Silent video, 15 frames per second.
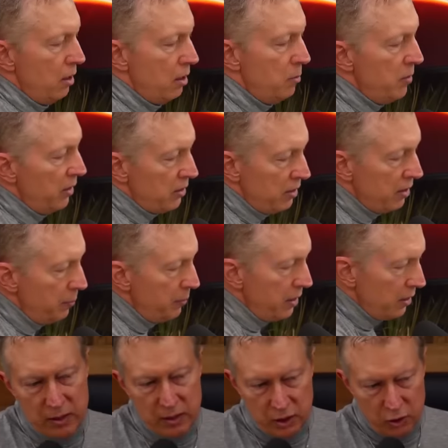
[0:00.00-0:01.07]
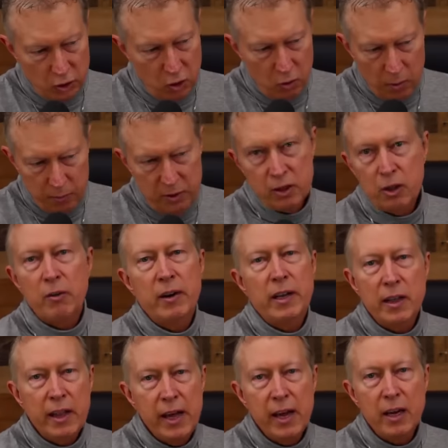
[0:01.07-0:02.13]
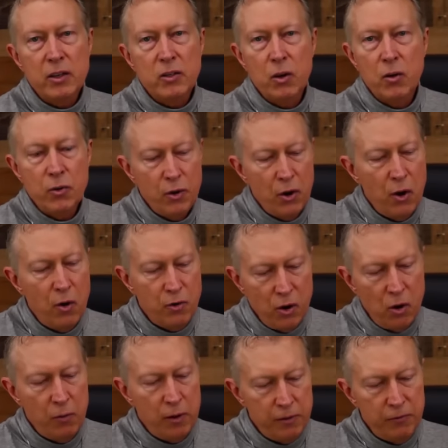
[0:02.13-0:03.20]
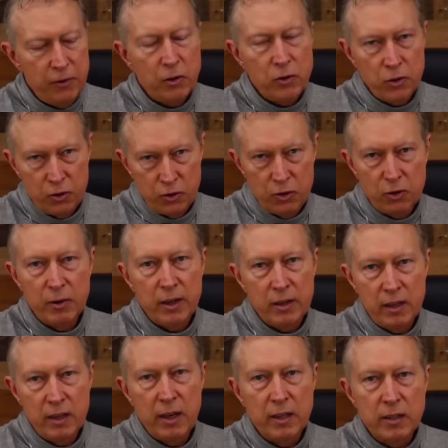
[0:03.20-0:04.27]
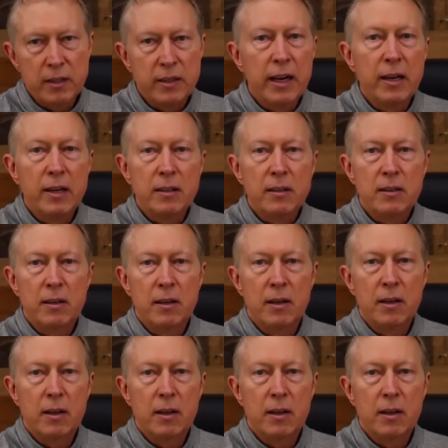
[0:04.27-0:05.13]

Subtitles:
The Mississippi doesn't just go up to the Great Lakes. Oh, no, no. It filters throughout the United States.